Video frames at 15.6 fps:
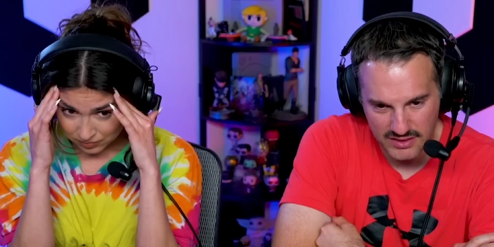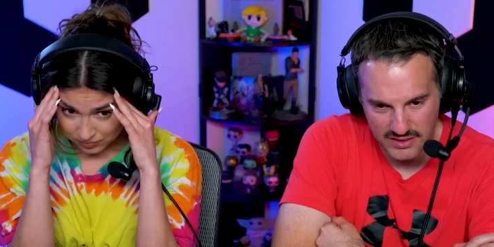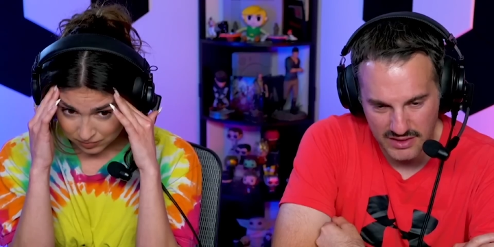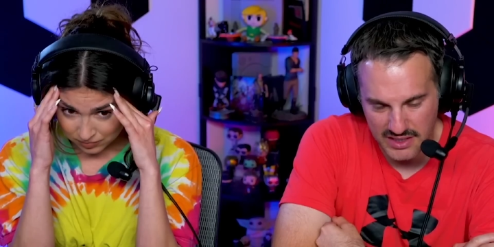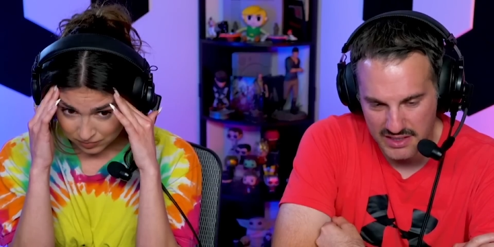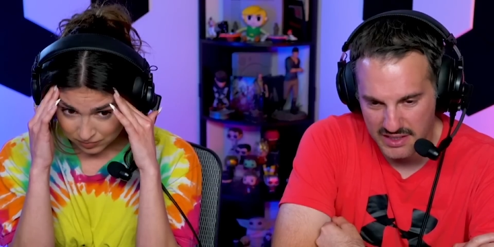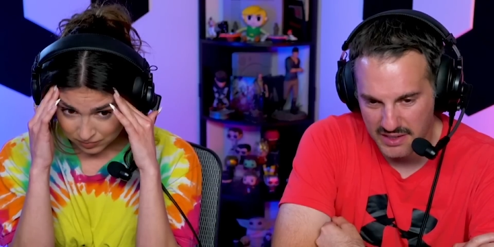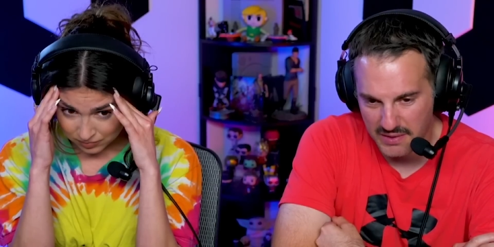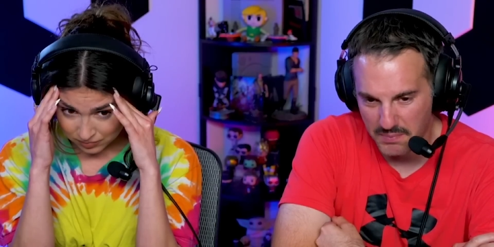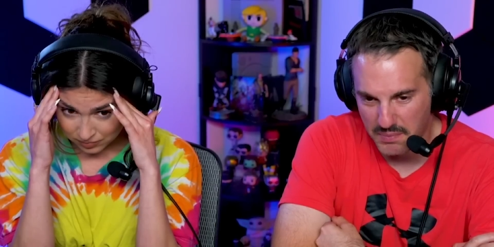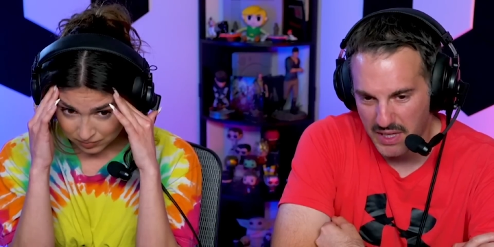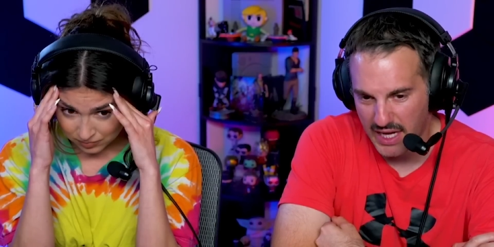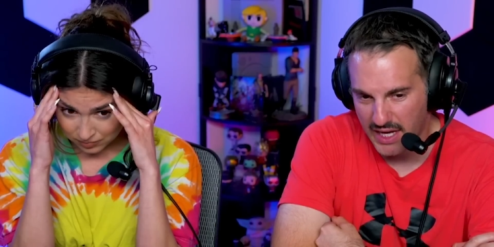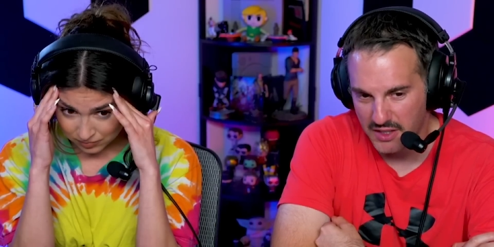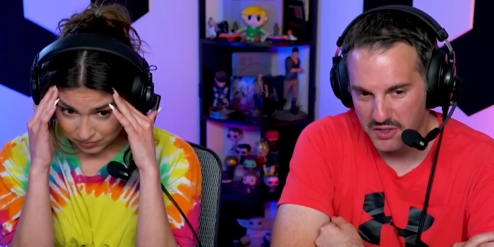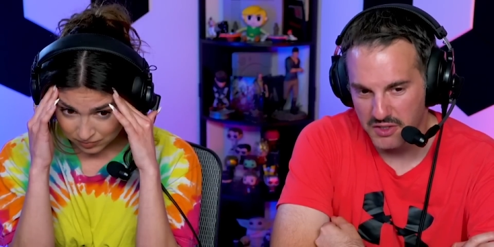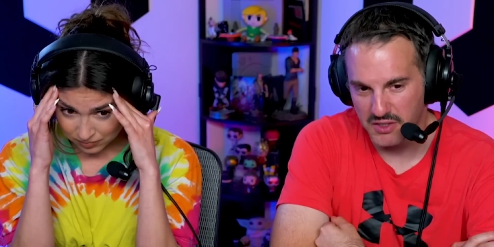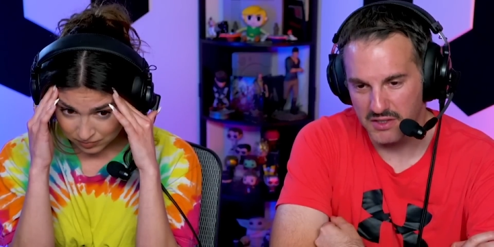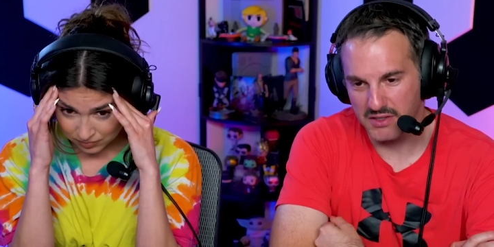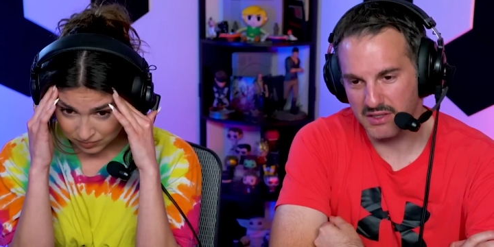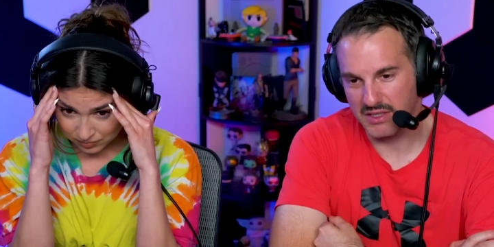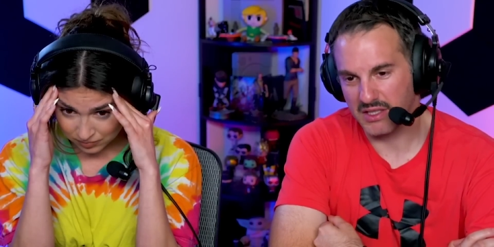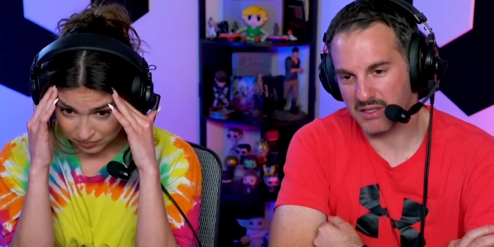Speaker 1: His
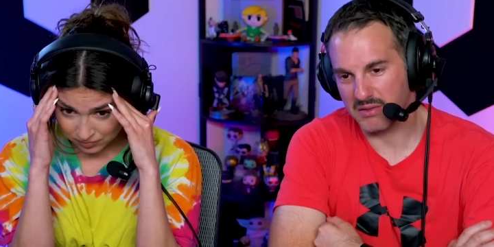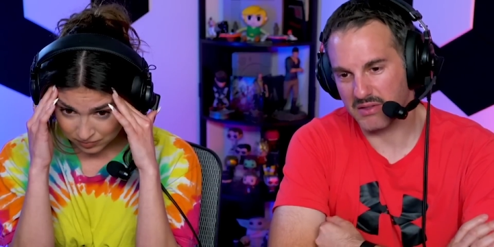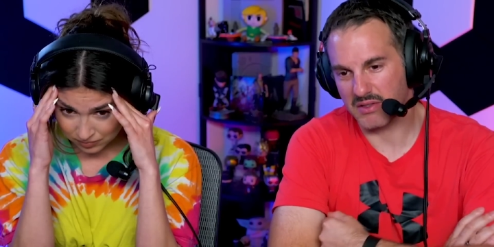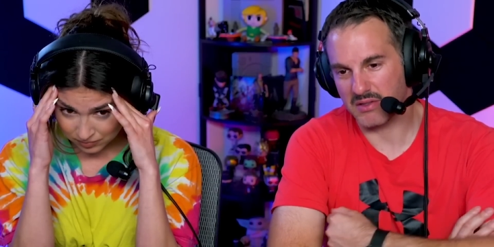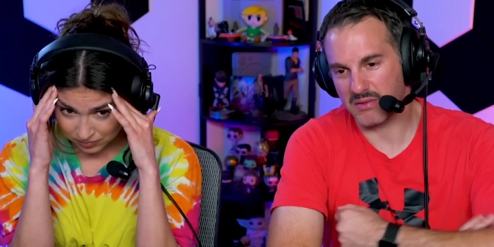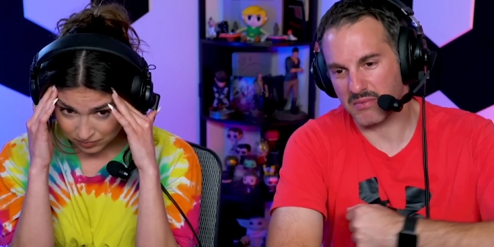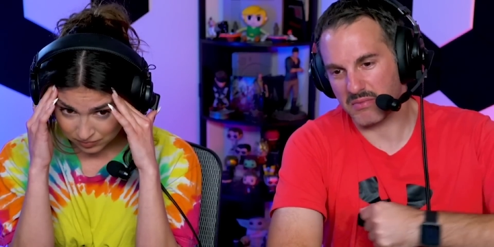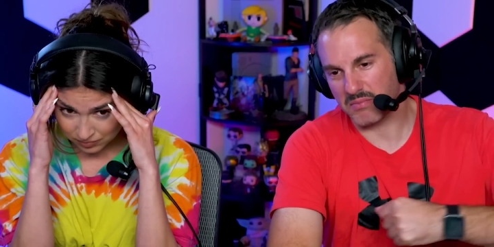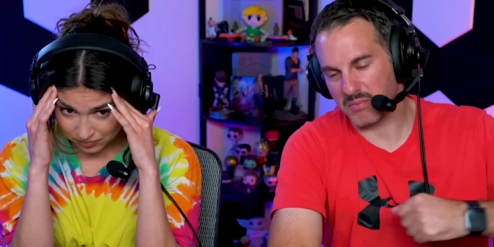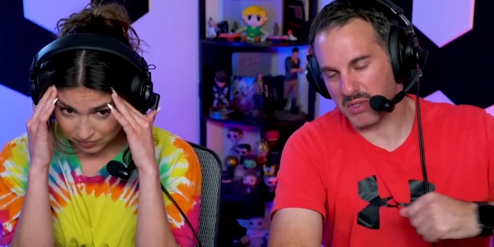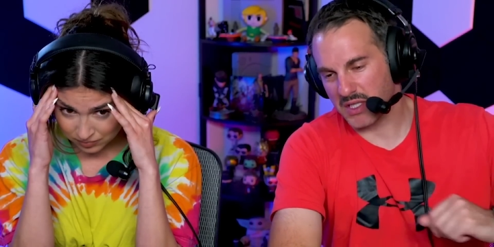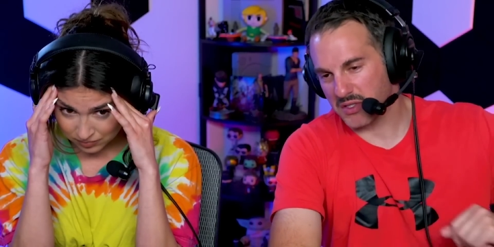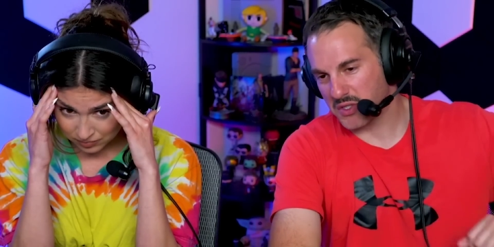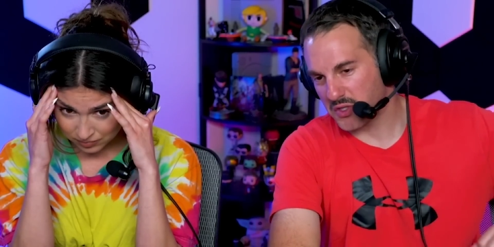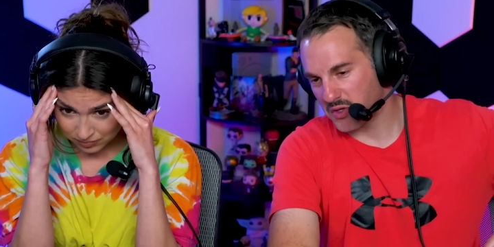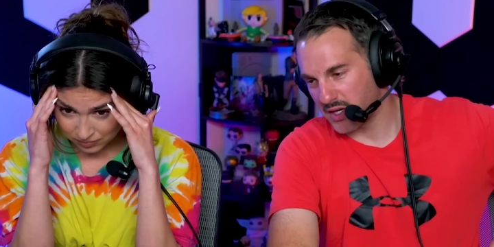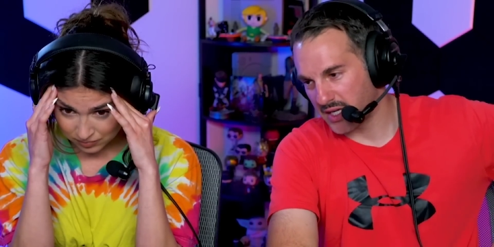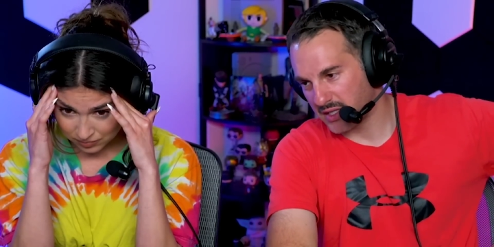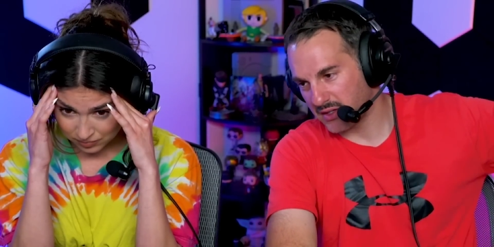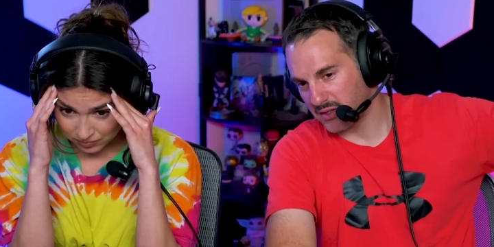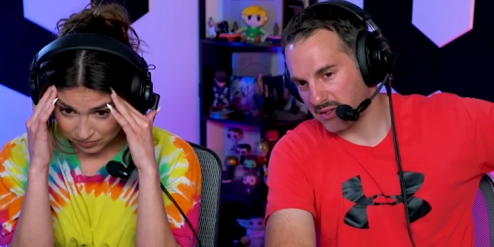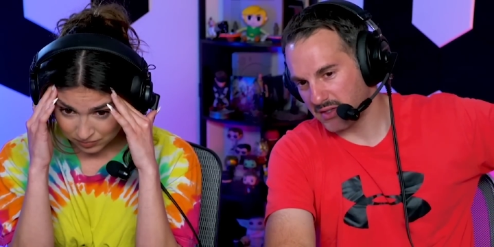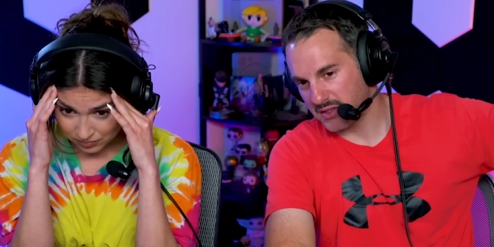compassion can be a
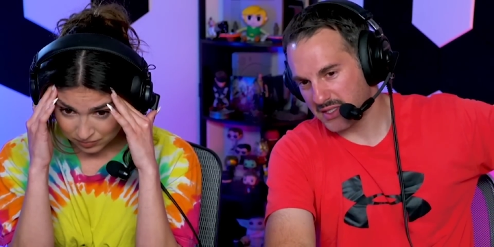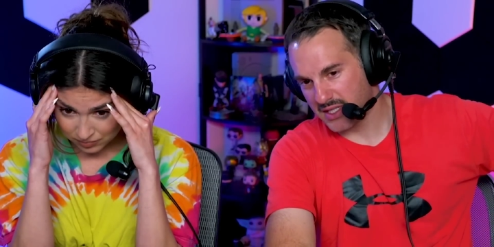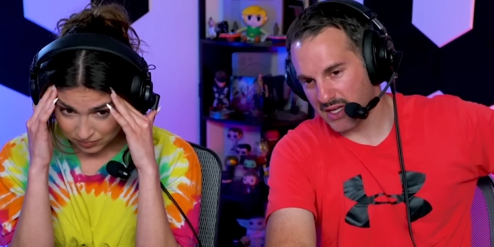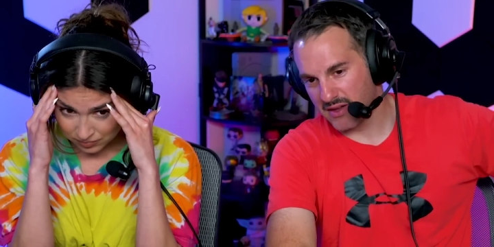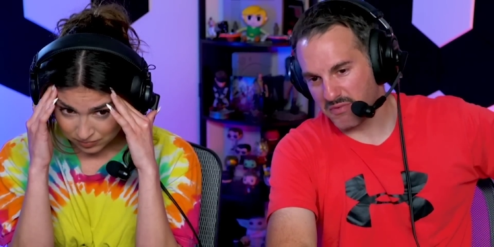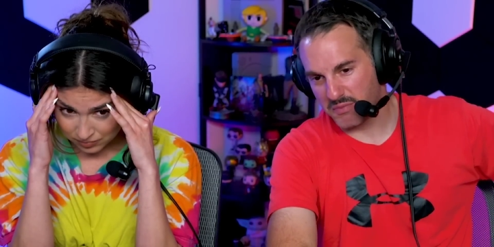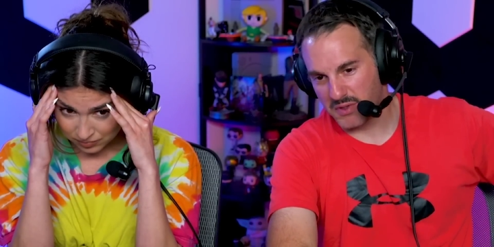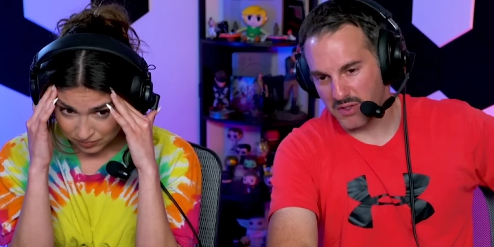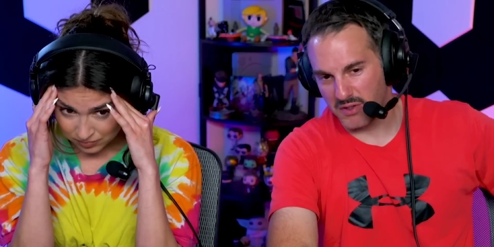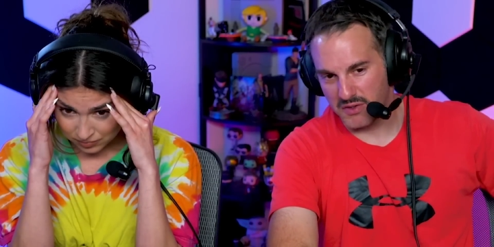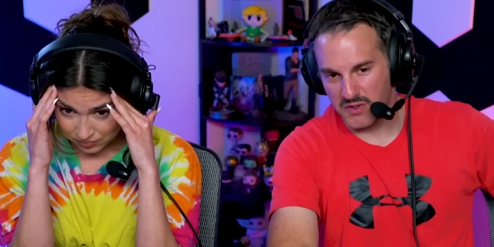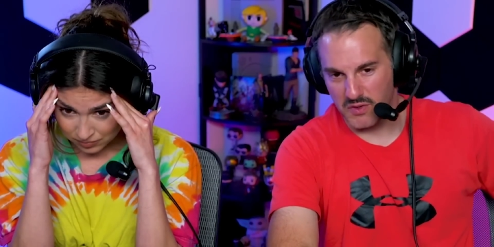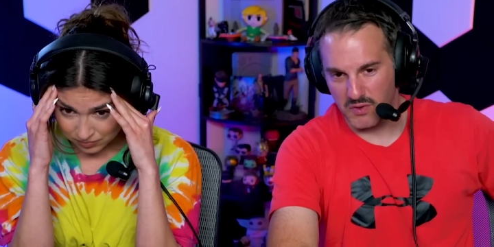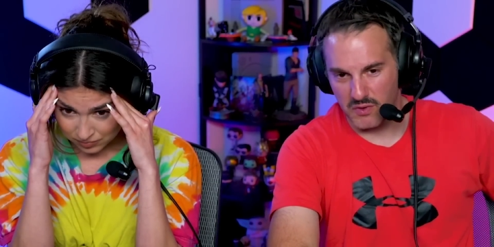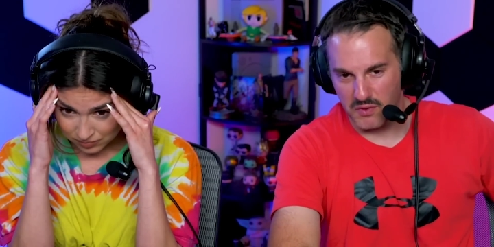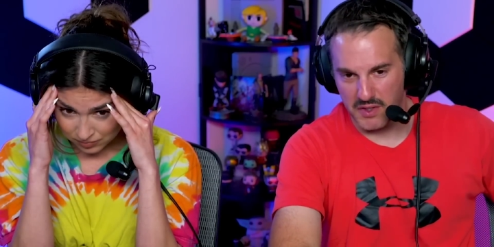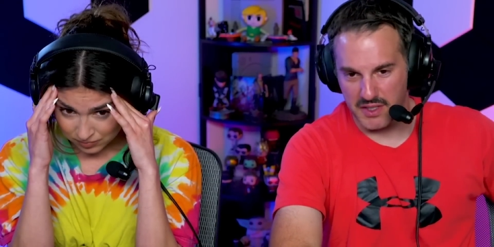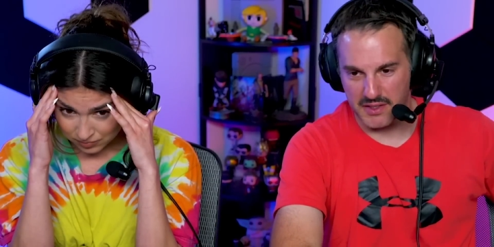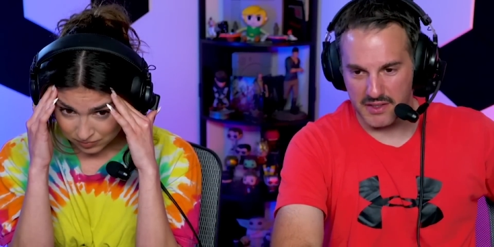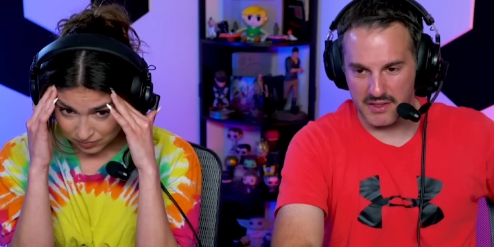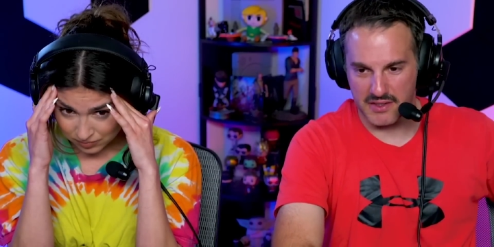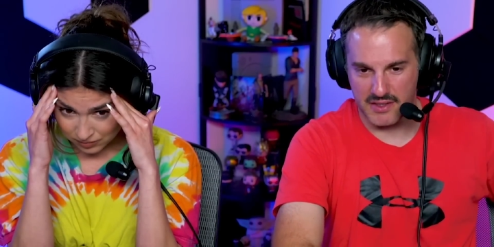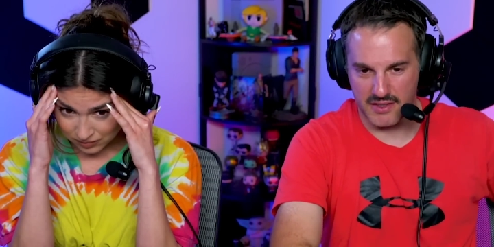strength, Steph, but also a
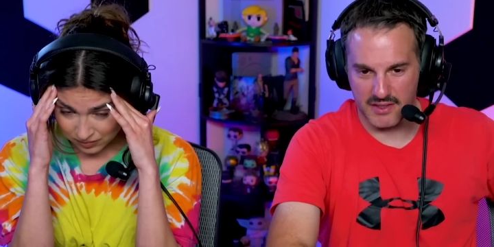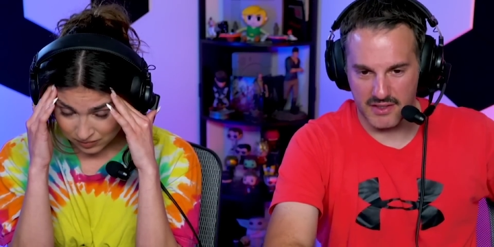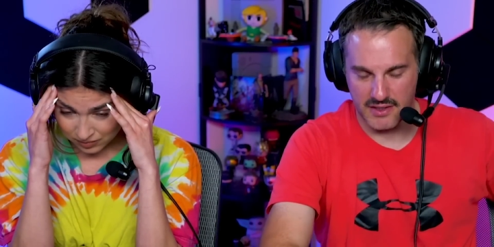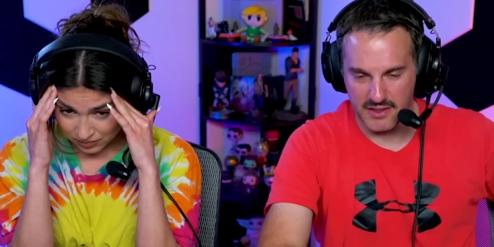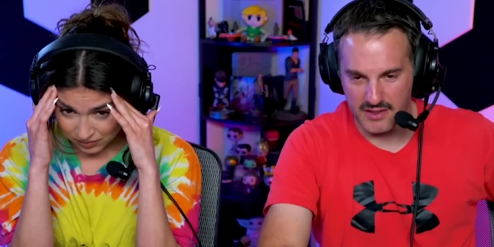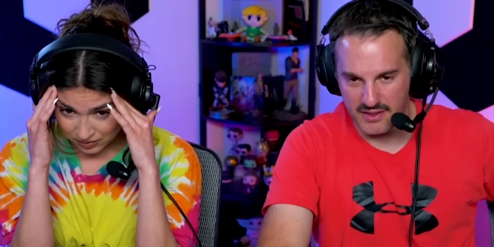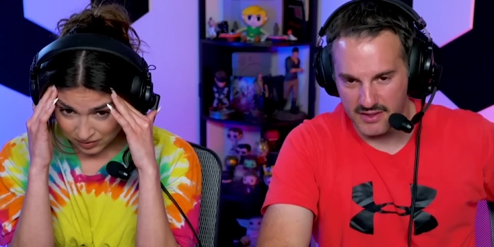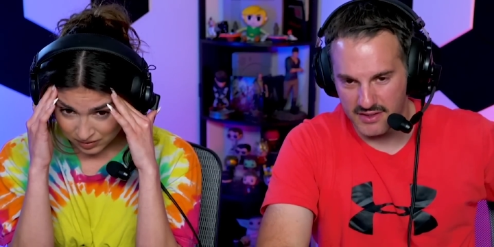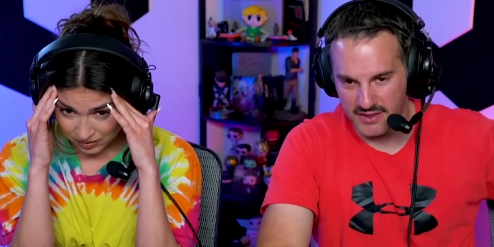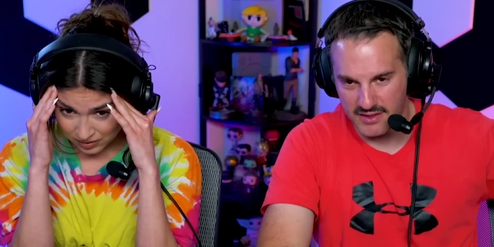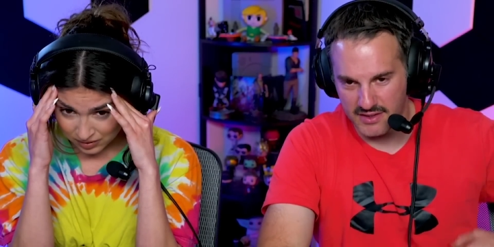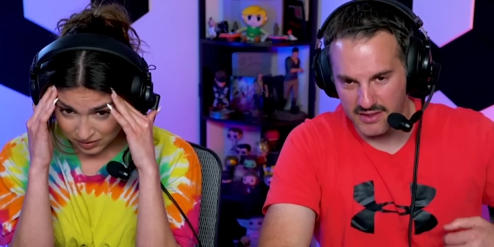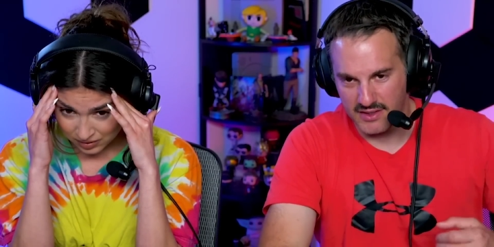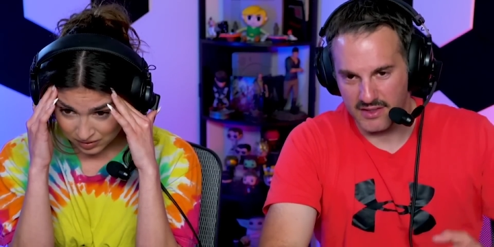weakness. Mm.